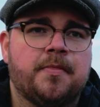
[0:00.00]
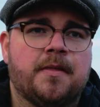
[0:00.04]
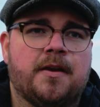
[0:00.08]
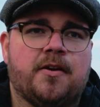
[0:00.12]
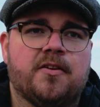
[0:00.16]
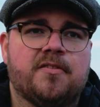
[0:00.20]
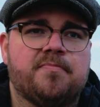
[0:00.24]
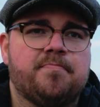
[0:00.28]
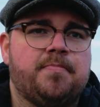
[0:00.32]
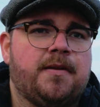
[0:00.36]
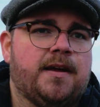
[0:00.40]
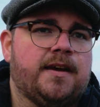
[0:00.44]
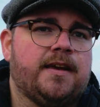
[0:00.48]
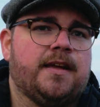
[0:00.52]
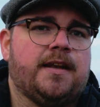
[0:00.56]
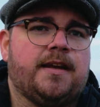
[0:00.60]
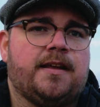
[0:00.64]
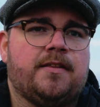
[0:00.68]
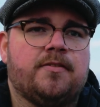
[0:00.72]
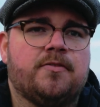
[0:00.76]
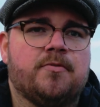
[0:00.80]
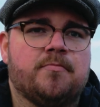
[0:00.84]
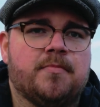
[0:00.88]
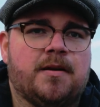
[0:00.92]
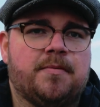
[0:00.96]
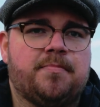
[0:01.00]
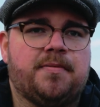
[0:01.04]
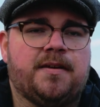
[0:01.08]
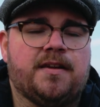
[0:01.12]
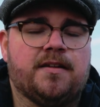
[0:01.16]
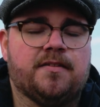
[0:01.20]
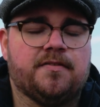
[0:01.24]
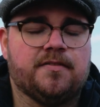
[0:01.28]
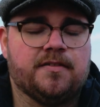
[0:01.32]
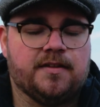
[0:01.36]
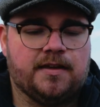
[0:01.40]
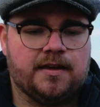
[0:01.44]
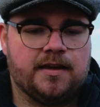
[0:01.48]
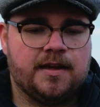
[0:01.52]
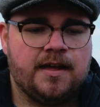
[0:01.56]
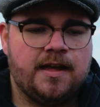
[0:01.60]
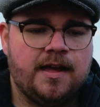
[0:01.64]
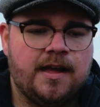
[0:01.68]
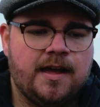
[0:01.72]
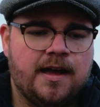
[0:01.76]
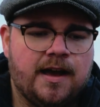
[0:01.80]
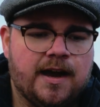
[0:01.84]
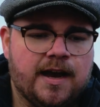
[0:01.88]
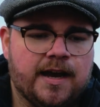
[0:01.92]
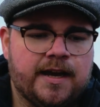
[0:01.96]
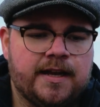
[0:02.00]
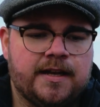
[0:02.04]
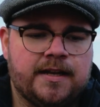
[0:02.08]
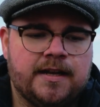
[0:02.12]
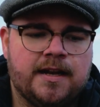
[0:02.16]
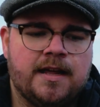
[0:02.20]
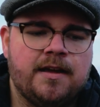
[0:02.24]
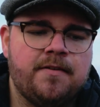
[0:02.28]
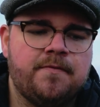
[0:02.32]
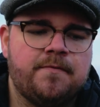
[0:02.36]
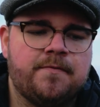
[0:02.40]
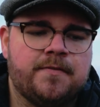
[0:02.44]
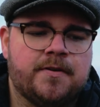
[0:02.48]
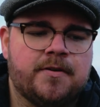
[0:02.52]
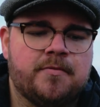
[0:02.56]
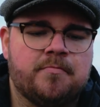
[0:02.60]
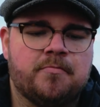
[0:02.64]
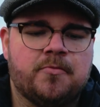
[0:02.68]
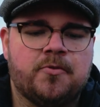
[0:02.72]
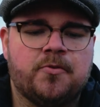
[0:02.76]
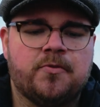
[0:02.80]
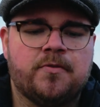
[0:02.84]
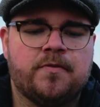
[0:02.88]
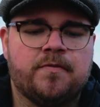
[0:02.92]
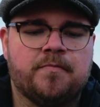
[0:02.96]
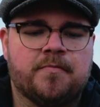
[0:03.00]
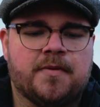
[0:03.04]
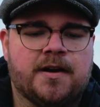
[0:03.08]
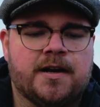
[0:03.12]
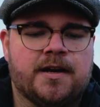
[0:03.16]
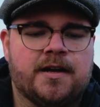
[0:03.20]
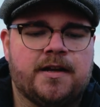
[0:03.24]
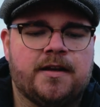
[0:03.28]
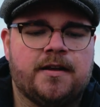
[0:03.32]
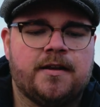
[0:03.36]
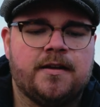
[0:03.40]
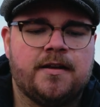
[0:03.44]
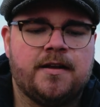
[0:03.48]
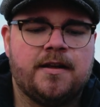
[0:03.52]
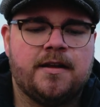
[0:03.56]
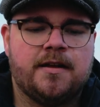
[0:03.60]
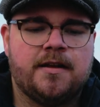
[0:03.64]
I just plug it into my PC. I never move my